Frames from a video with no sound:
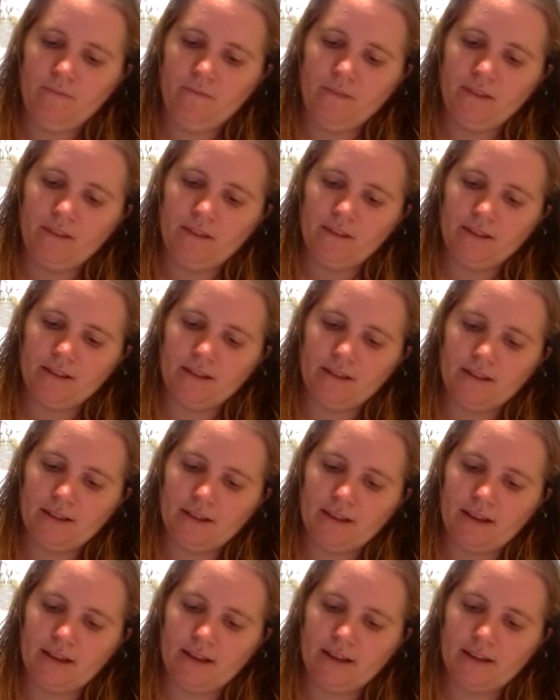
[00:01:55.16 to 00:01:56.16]
this is
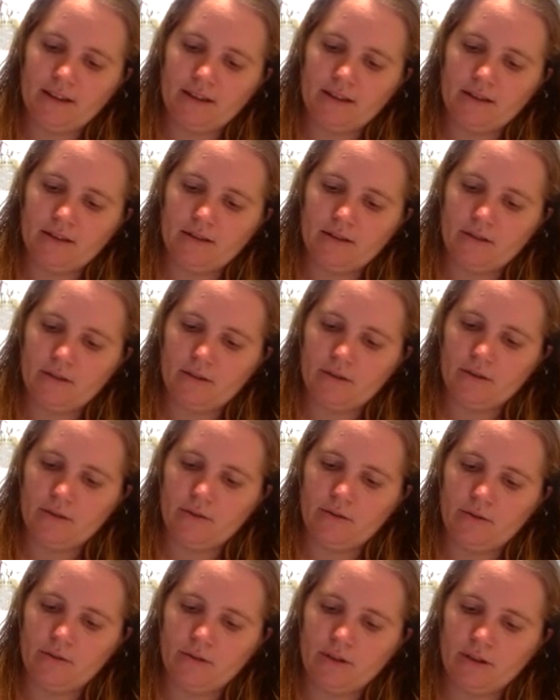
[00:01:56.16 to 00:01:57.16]
x
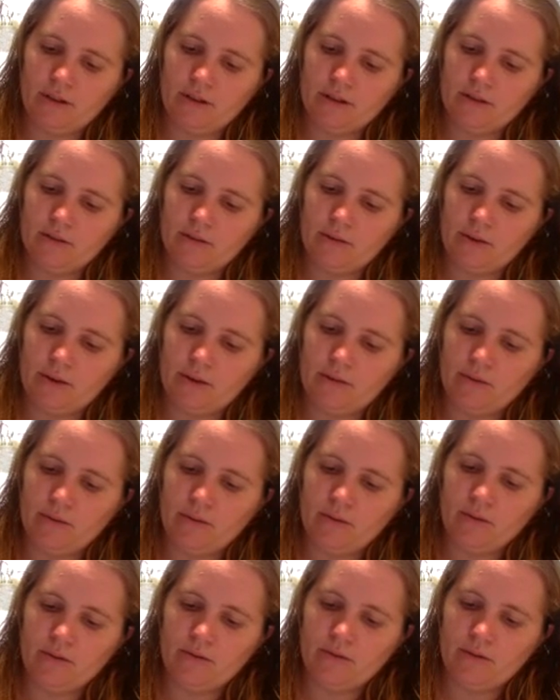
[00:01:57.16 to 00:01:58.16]
over the square
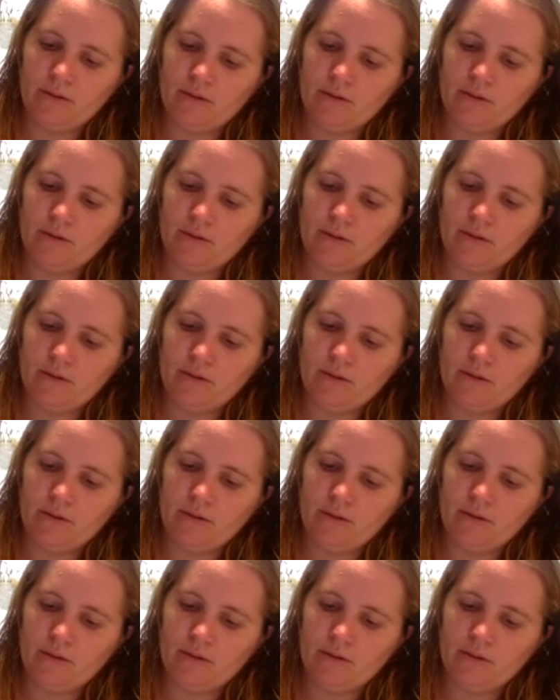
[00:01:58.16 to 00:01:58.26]
root